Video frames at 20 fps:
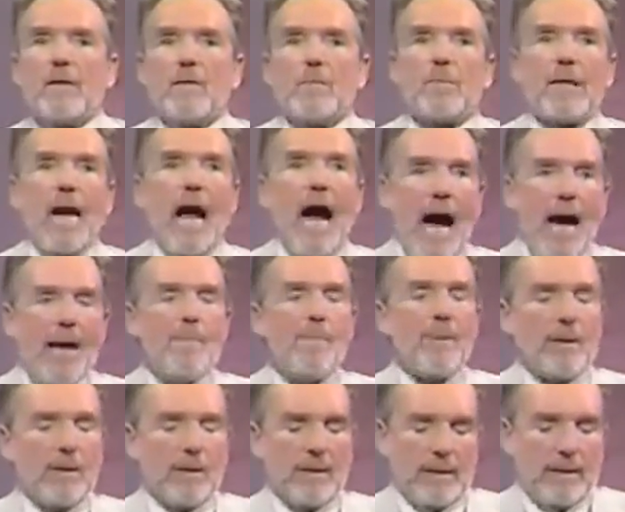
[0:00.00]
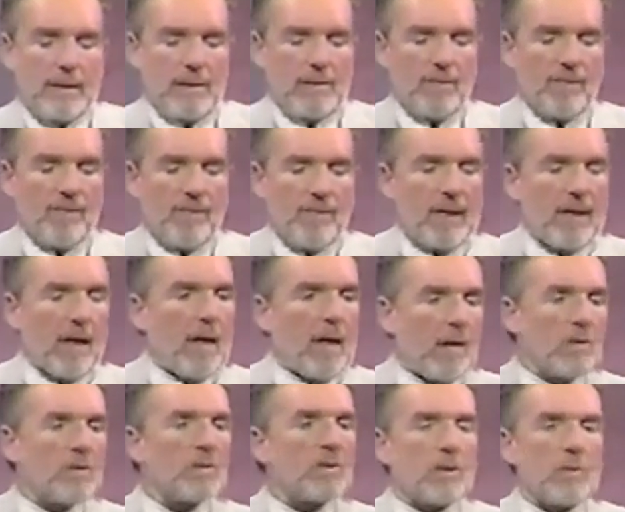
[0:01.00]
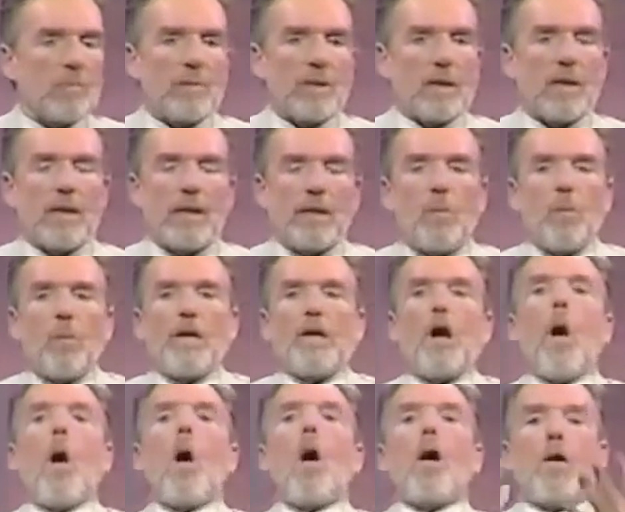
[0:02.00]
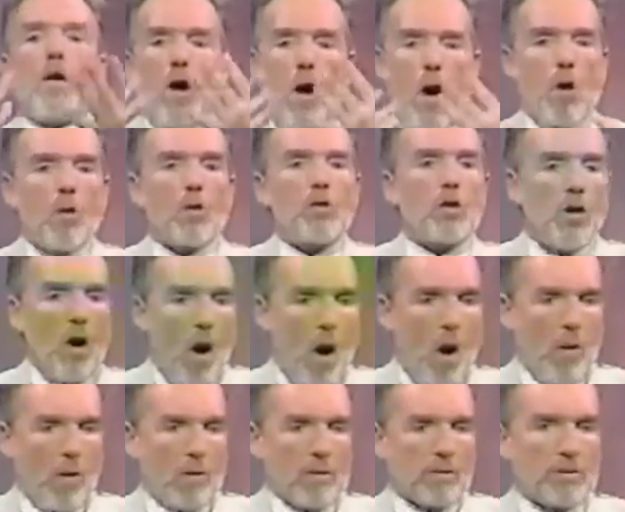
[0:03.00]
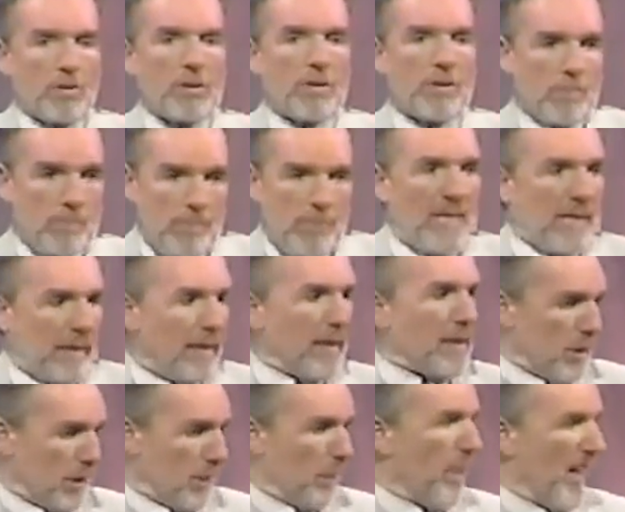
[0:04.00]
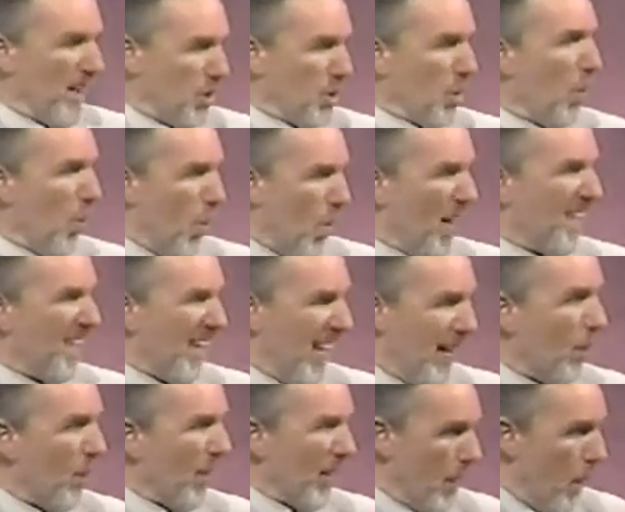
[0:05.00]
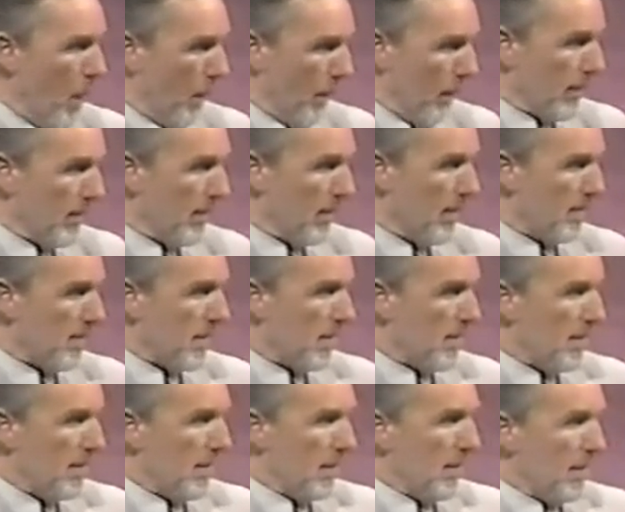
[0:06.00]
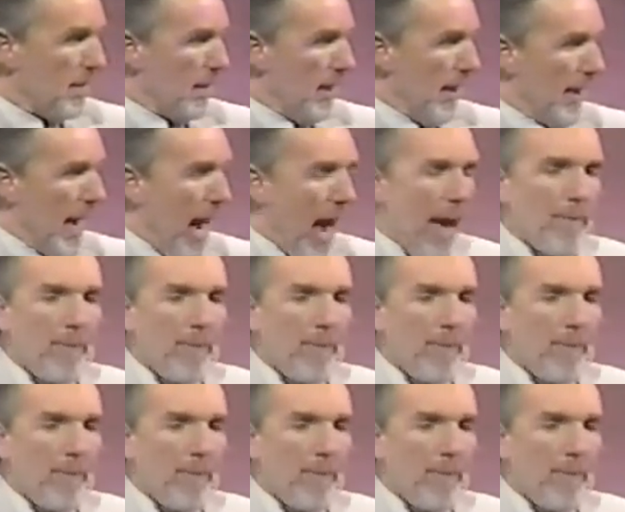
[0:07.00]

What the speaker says: But I believe that ultimately we are all called to be this special one that we are. And I